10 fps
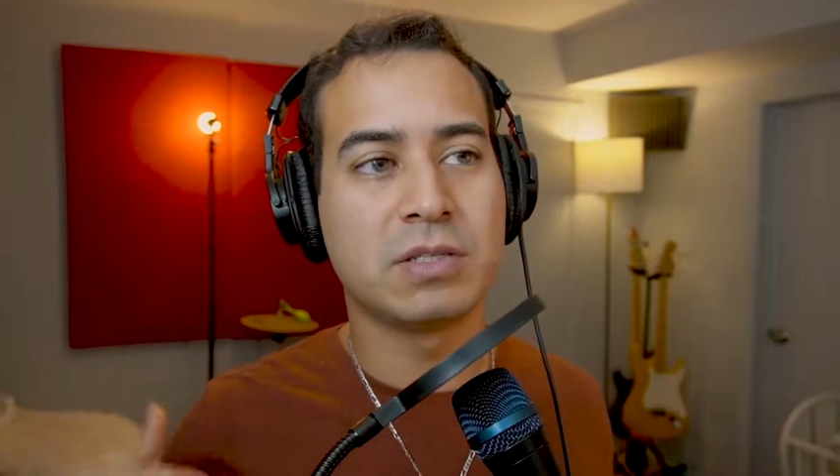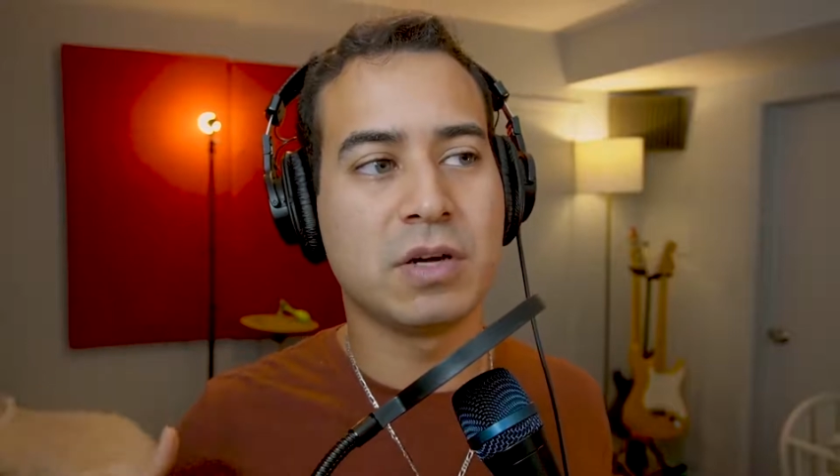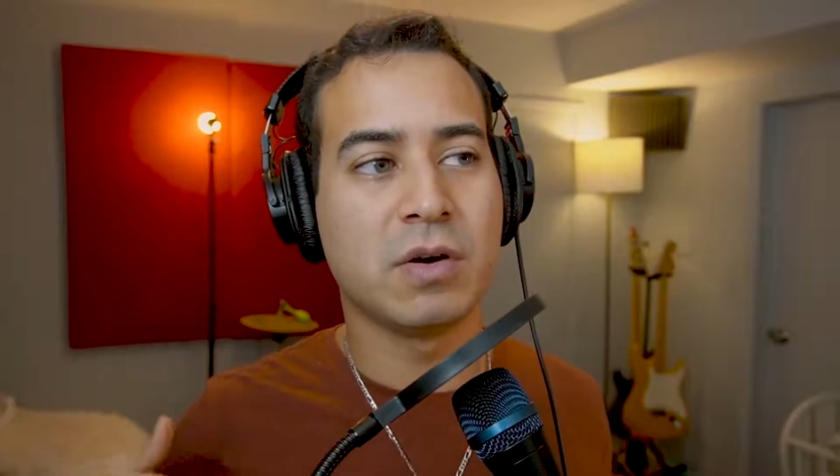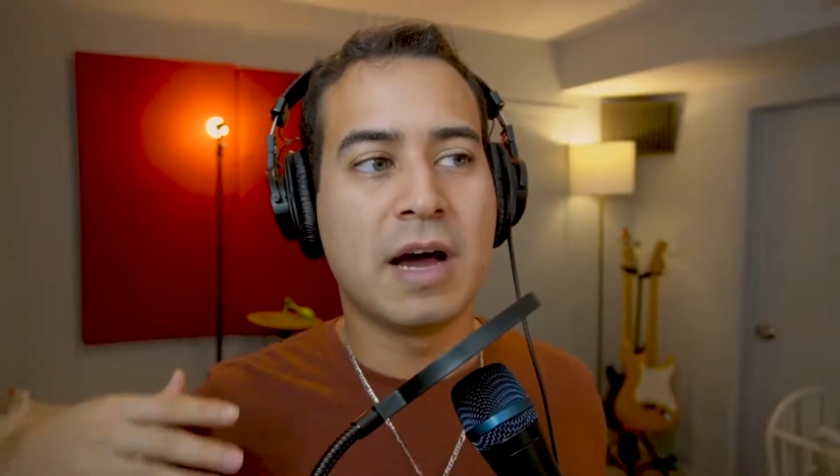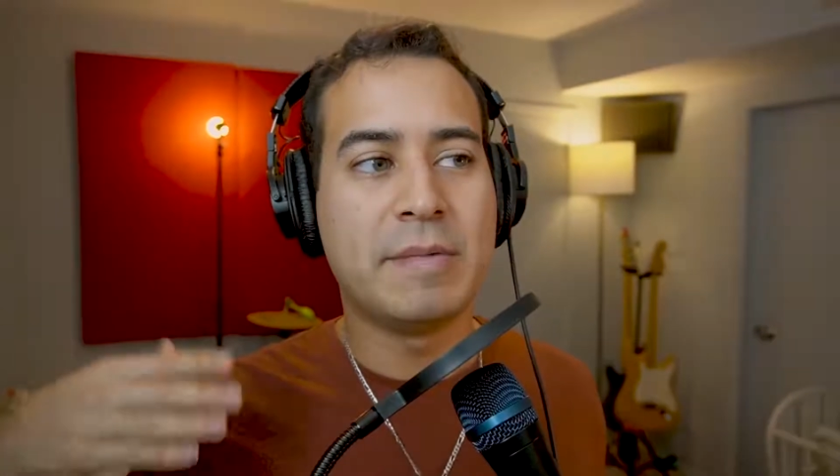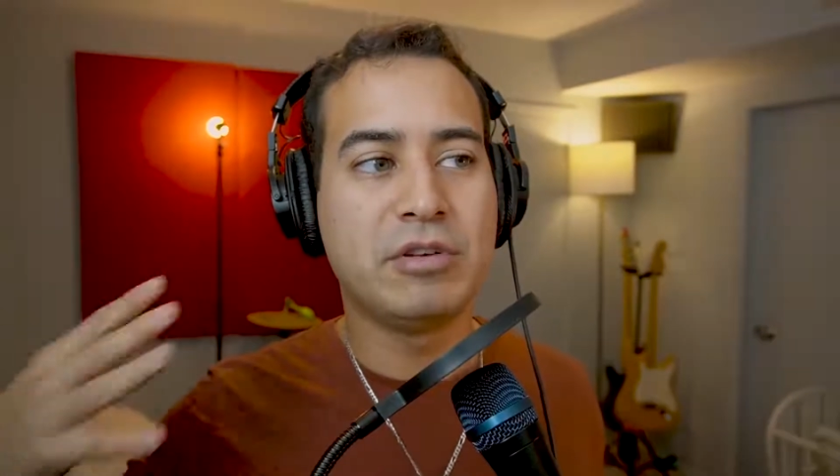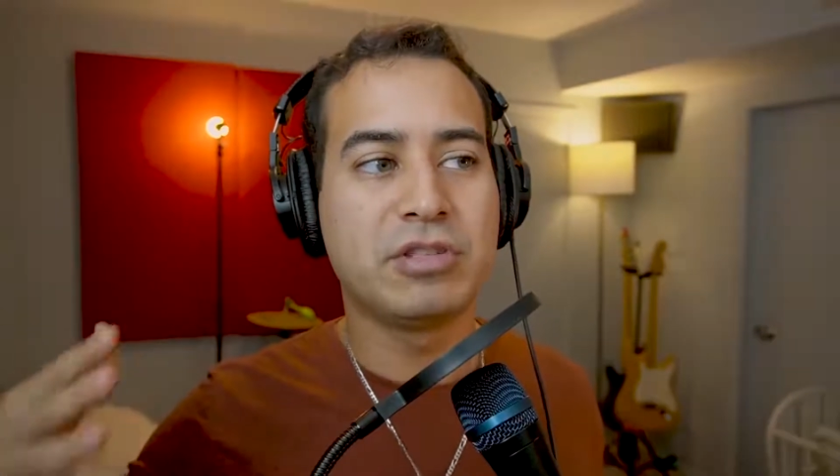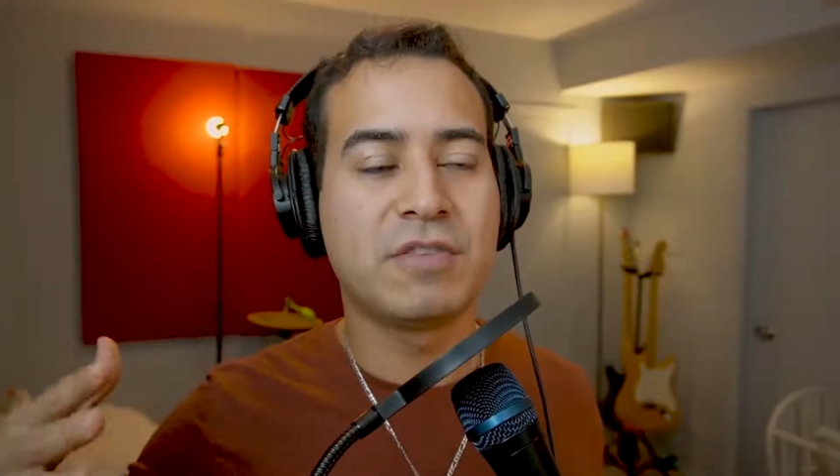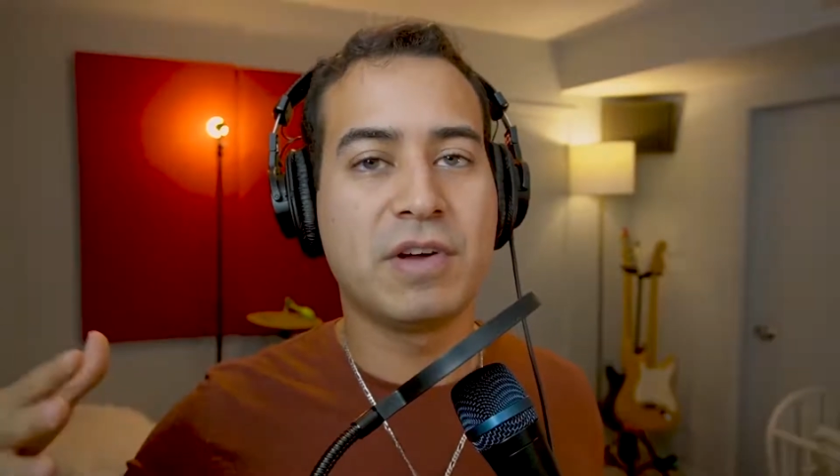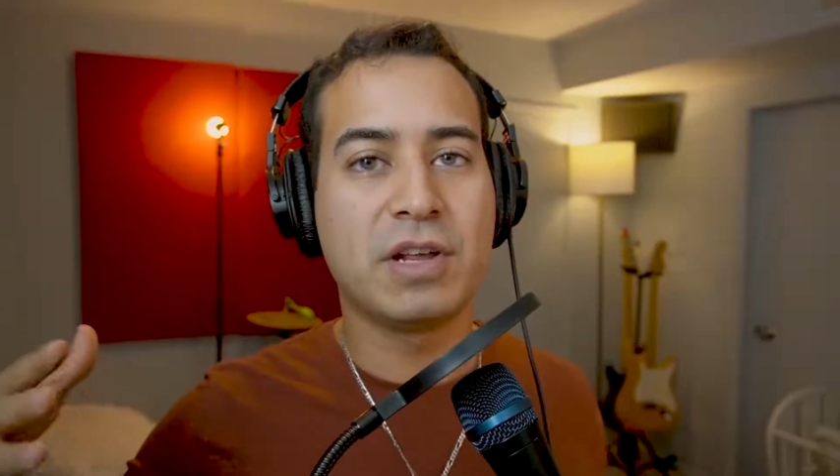So a
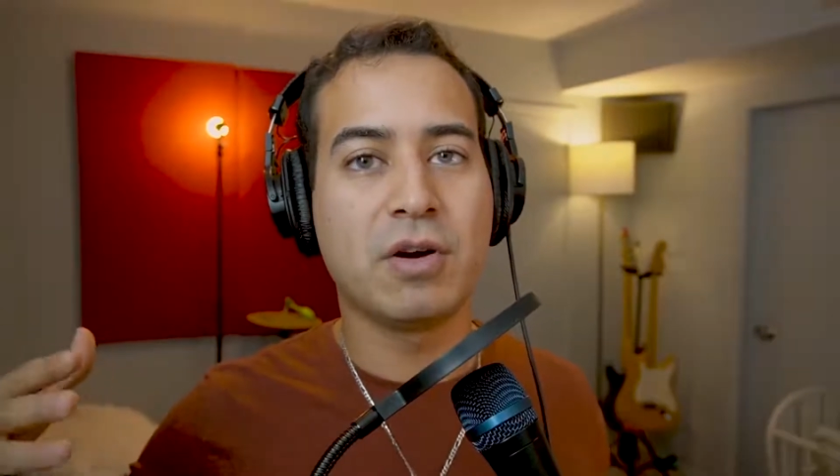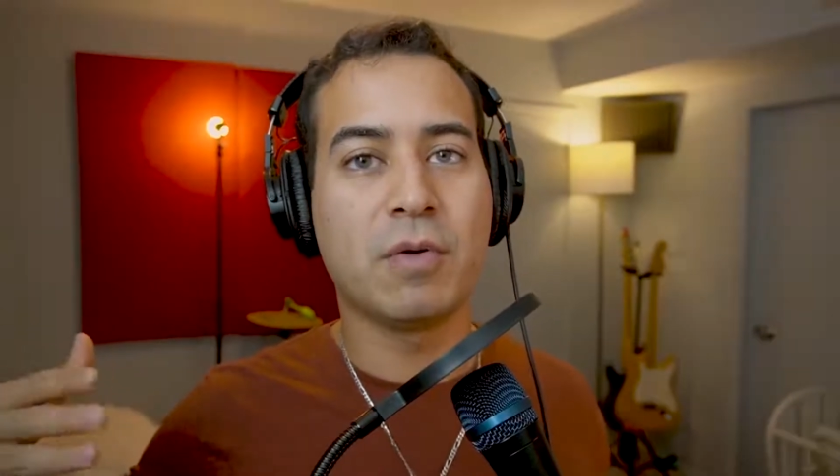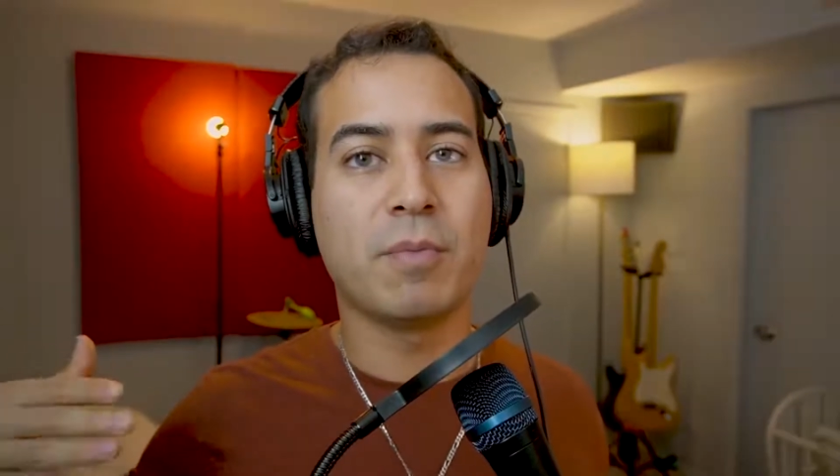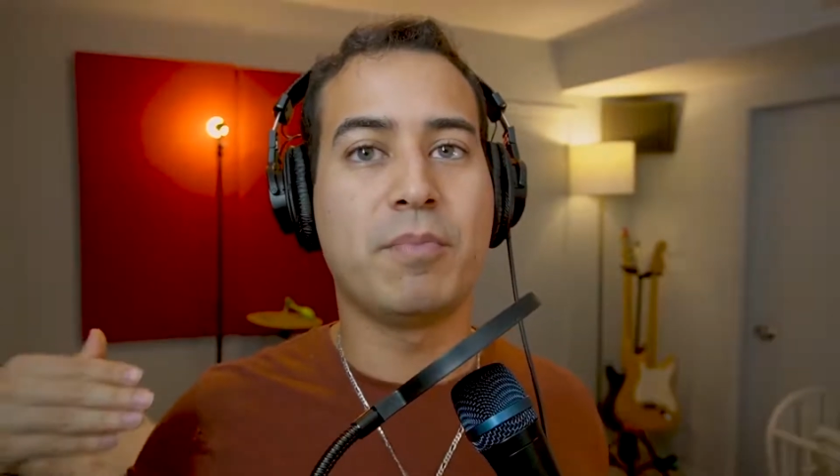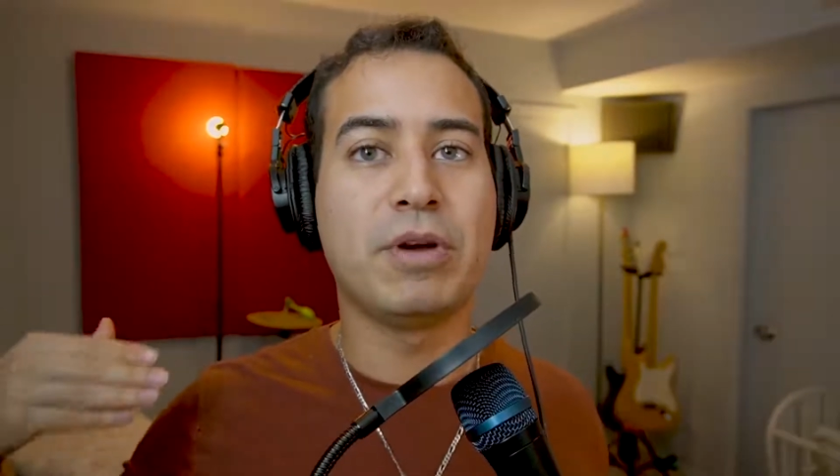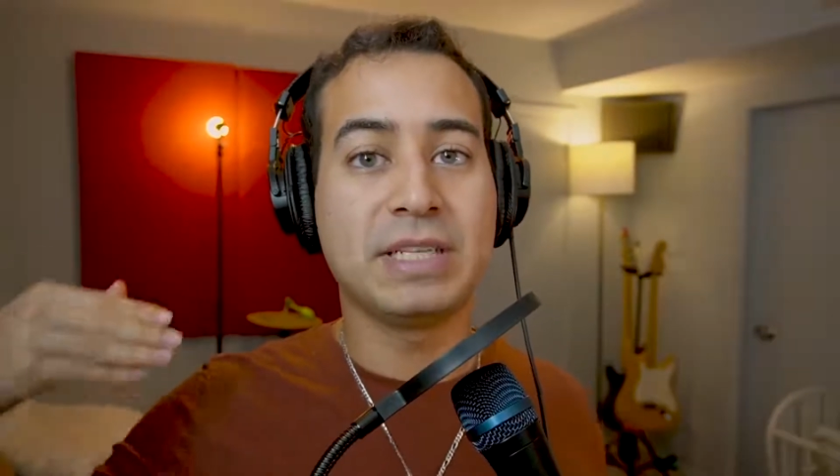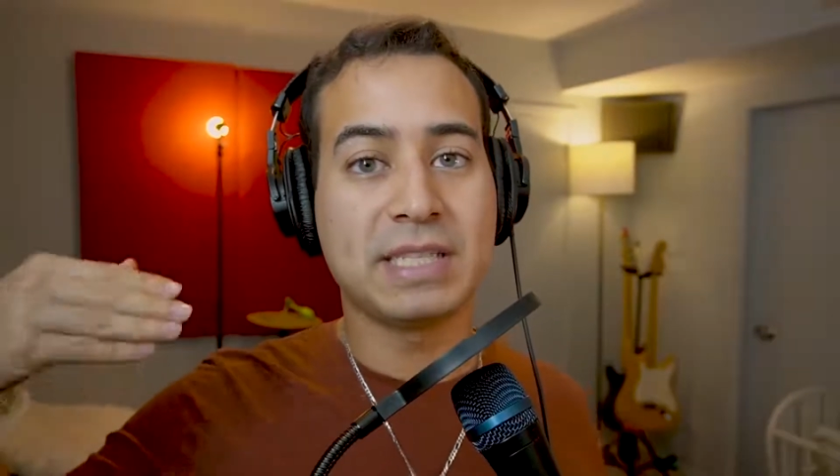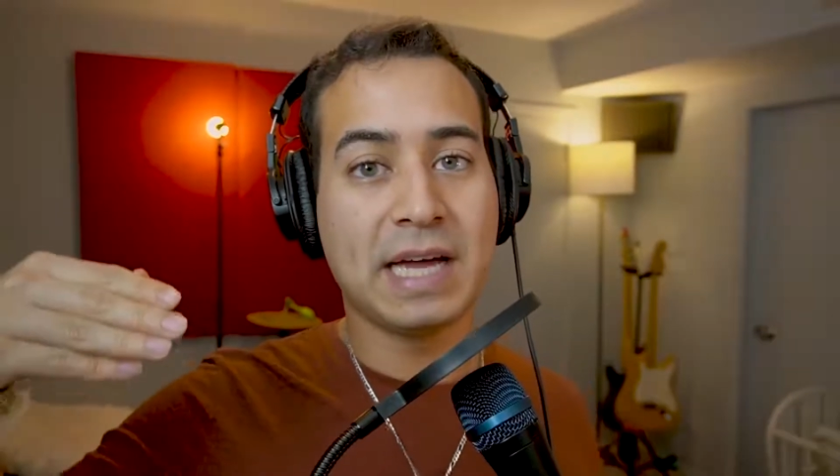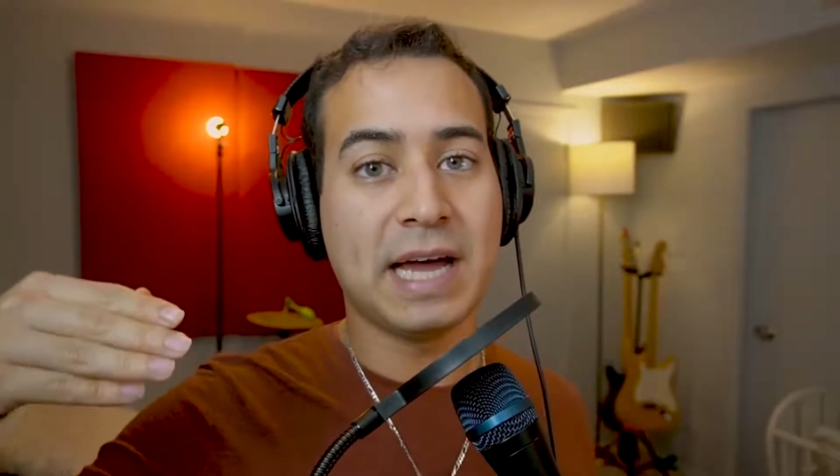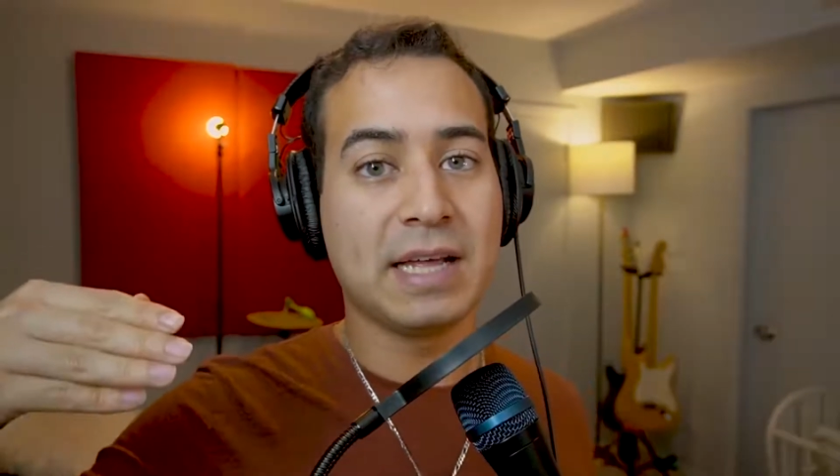music video brings that